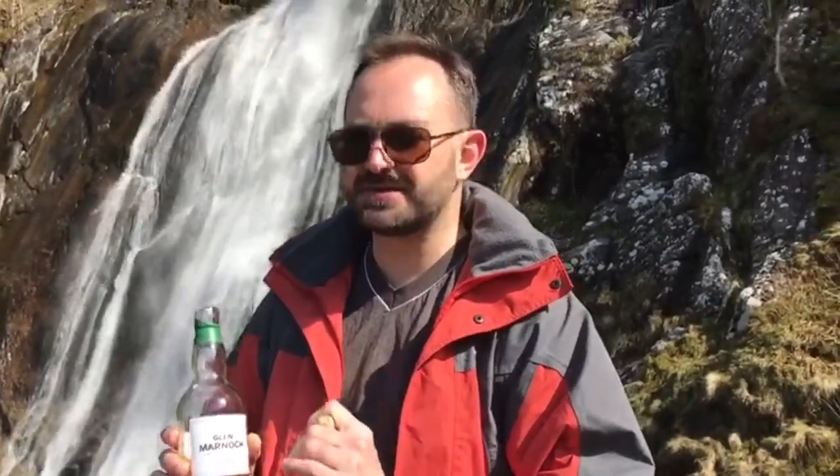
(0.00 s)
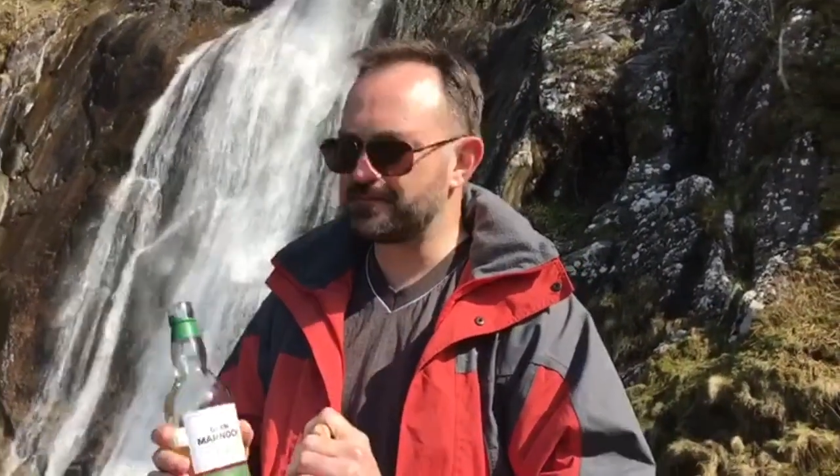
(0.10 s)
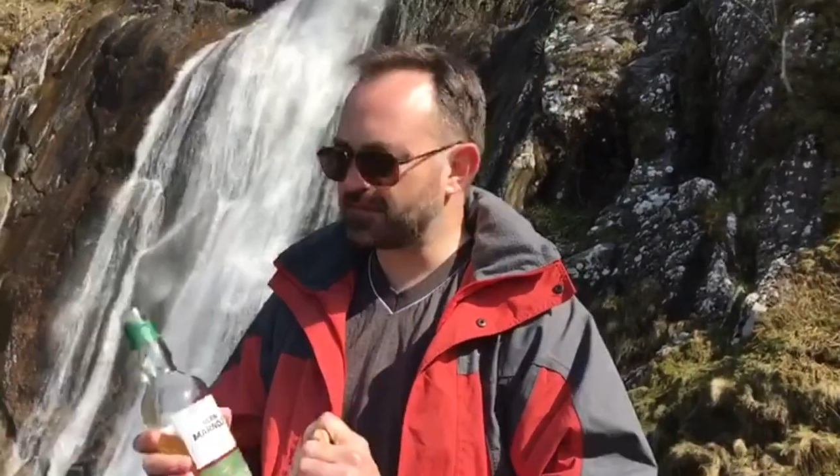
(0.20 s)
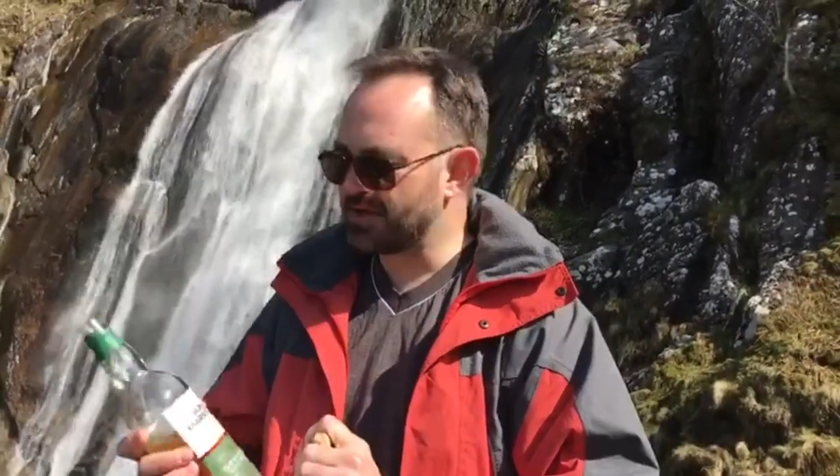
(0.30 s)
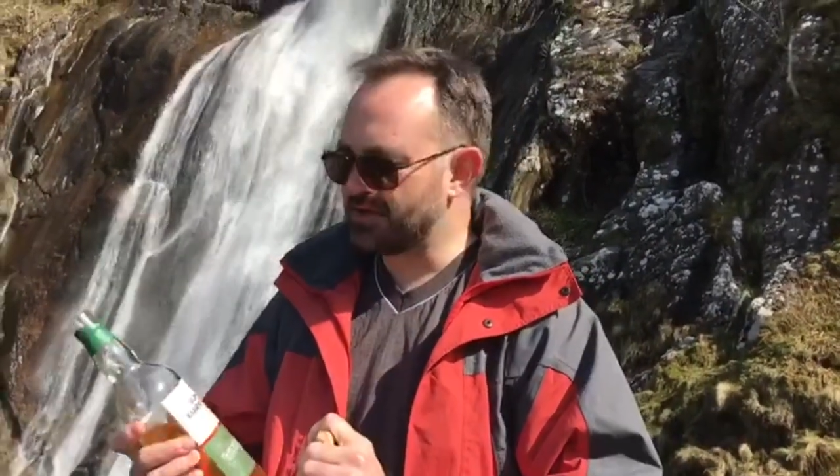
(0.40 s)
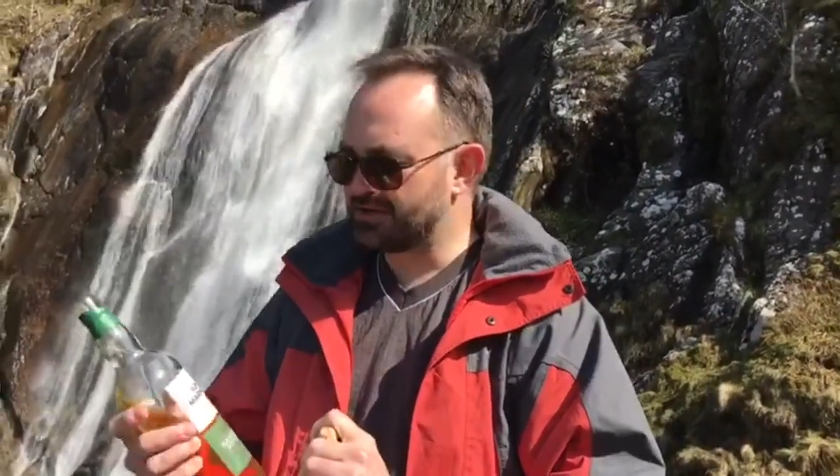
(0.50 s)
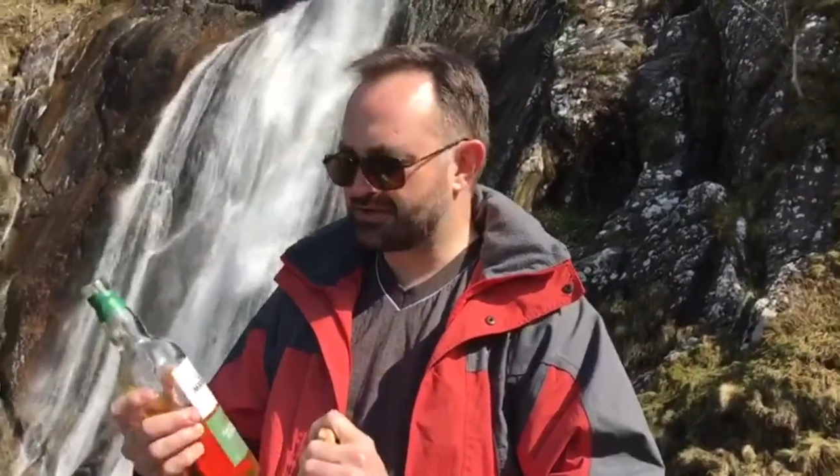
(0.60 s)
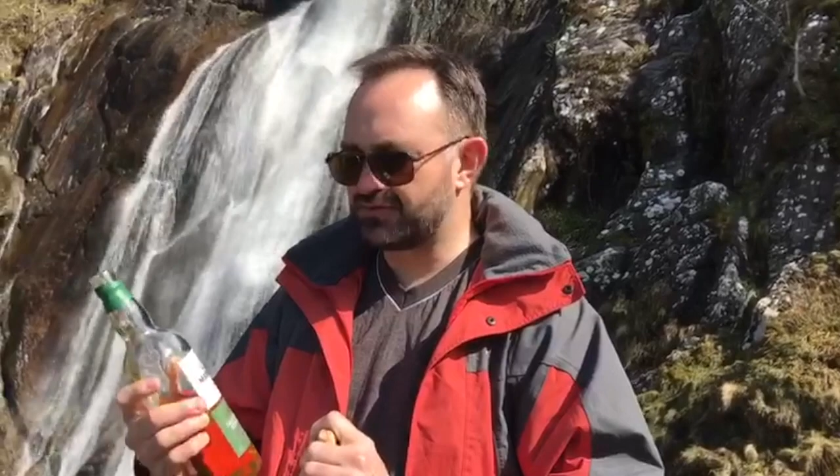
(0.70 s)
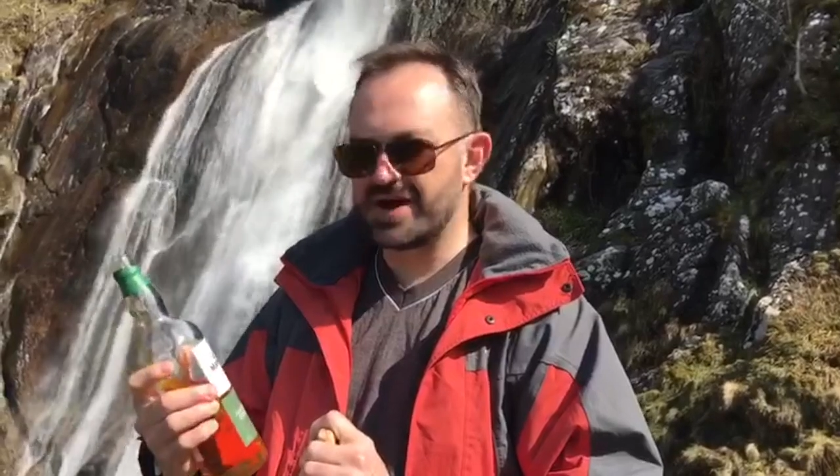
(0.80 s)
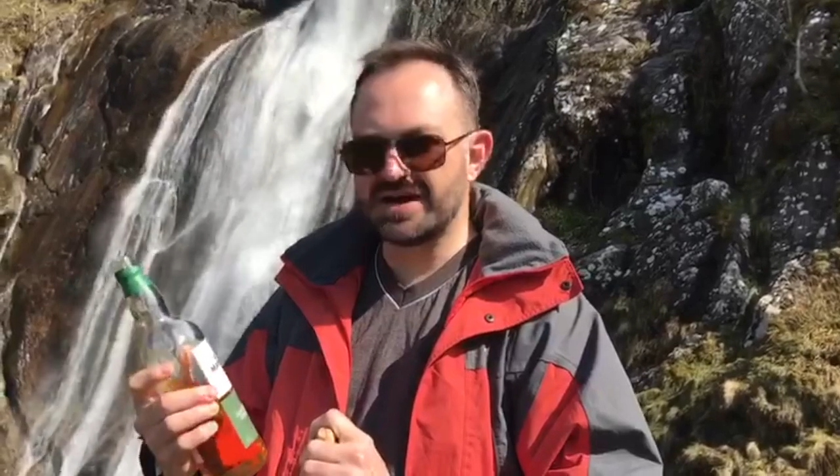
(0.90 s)

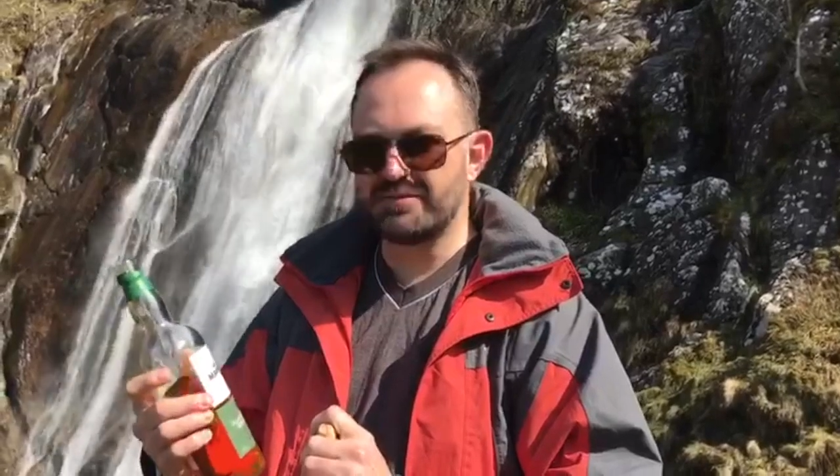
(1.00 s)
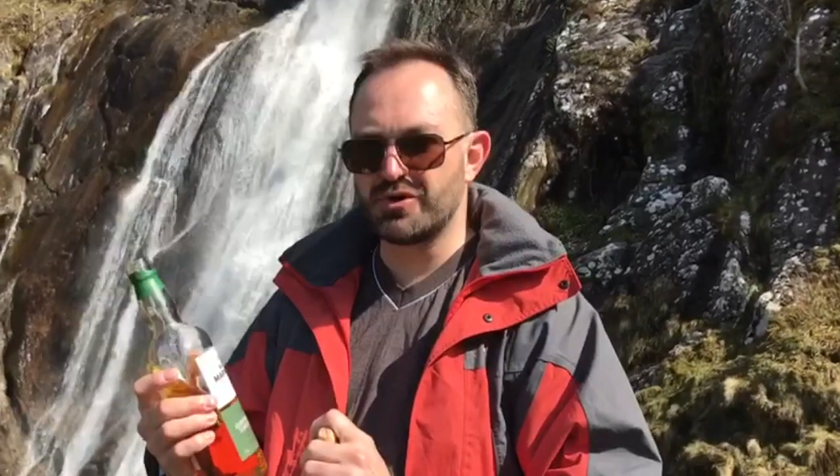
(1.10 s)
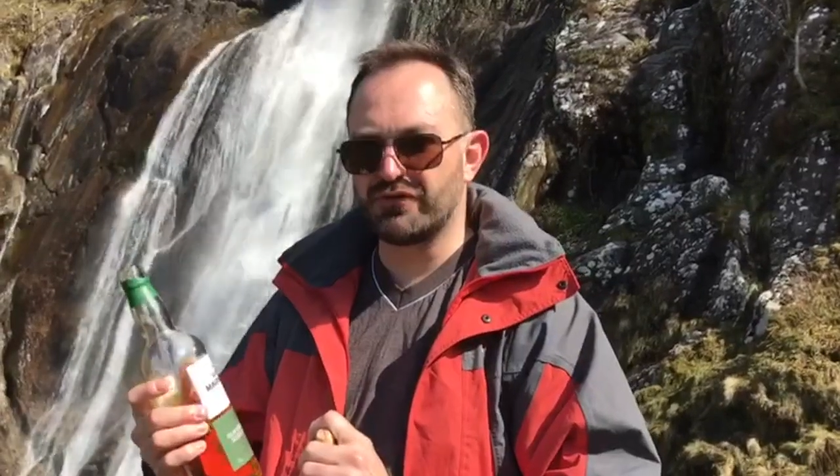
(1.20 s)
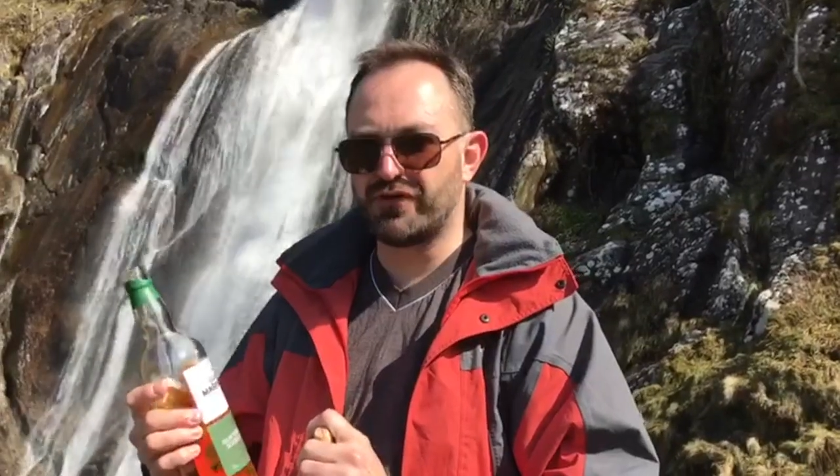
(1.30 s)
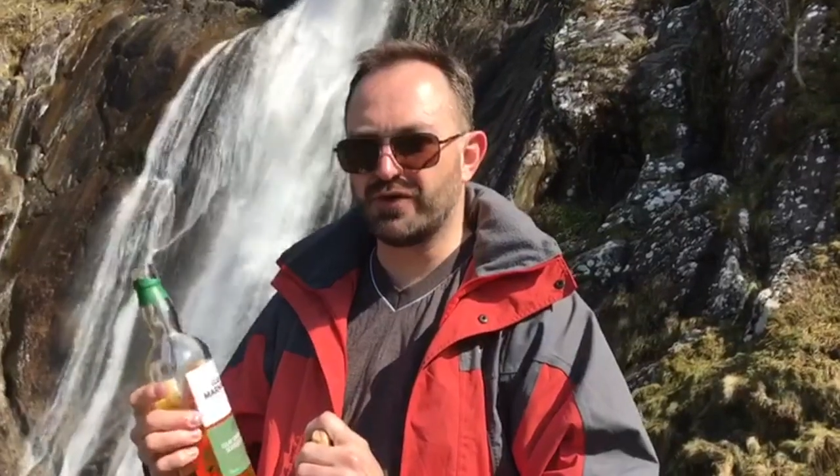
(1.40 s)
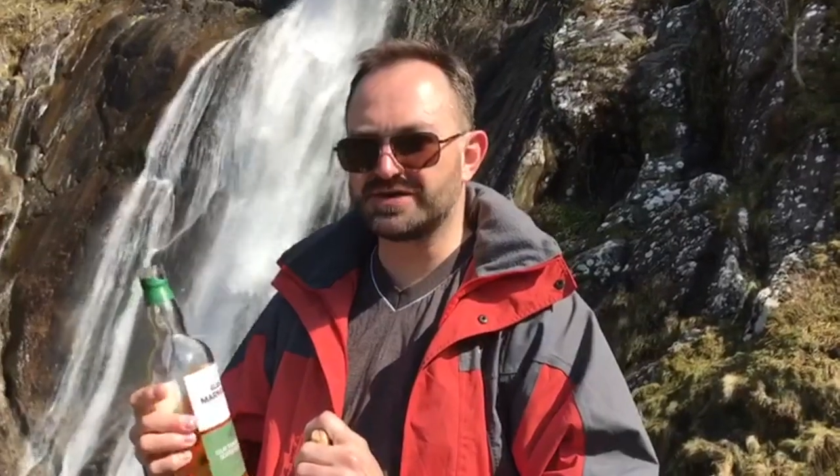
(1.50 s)
It's a really beautiful